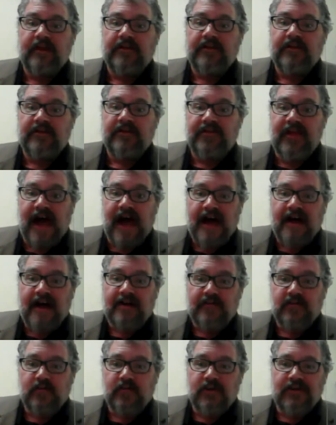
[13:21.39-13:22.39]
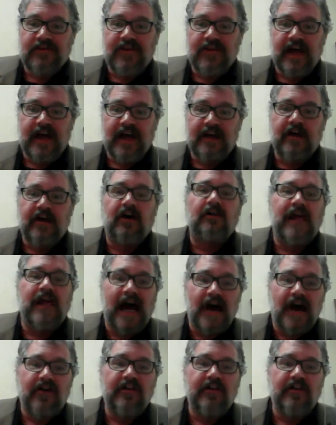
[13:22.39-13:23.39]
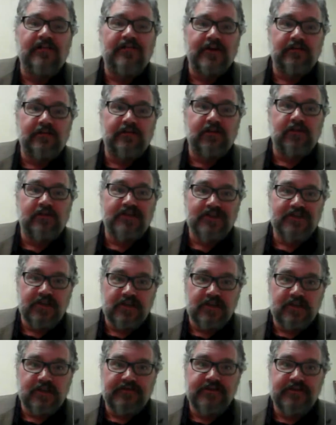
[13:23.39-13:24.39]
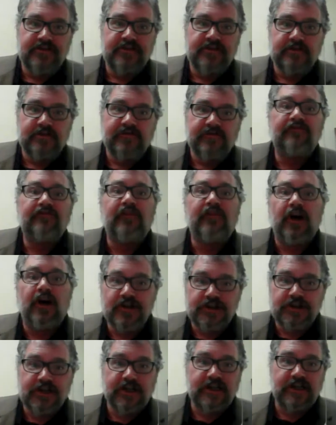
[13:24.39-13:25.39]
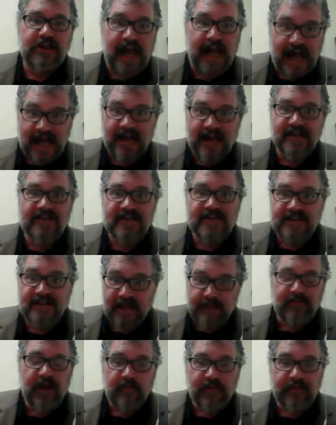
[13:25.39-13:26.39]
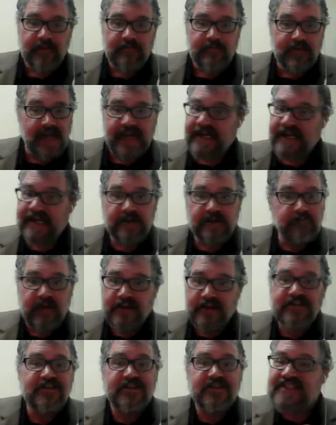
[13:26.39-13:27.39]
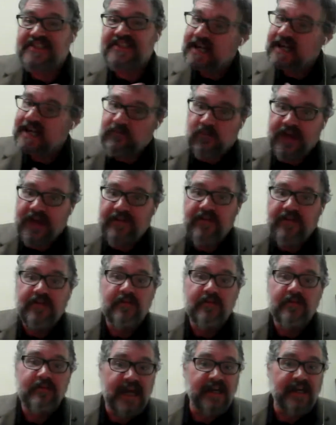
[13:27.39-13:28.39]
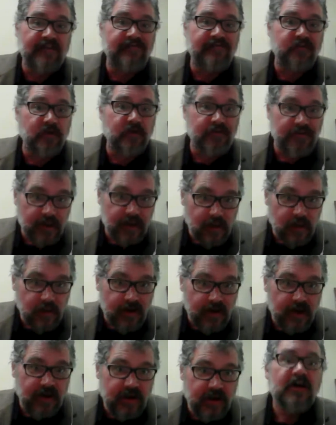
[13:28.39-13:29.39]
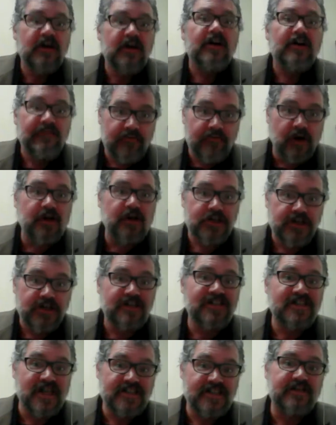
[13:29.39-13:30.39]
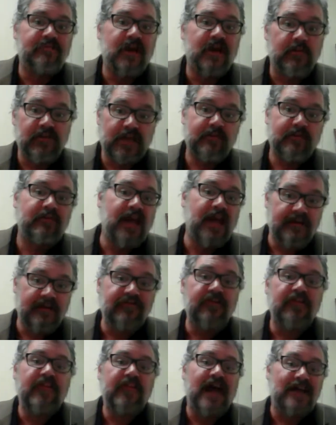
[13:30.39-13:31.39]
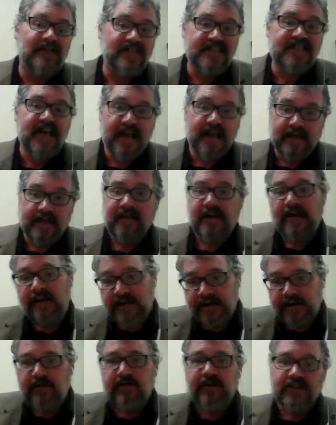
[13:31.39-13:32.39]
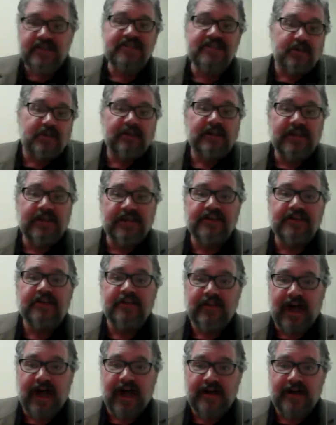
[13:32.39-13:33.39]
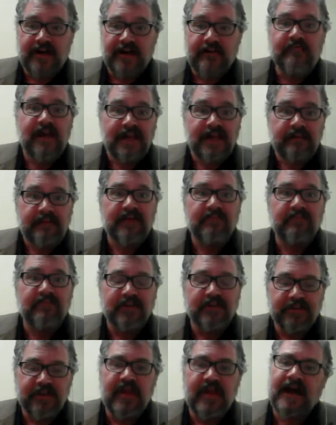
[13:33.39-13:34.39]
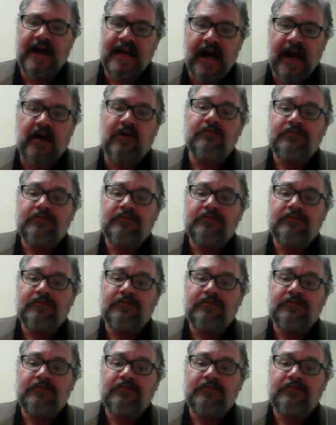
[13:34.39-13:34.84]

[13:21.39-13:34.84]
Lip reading: that would then allow the Federal Reserve to function as a public bank in much the same way that the Bank of North Dakota functions as a public bank for that state. You could certainly do that, and many people do that. Now,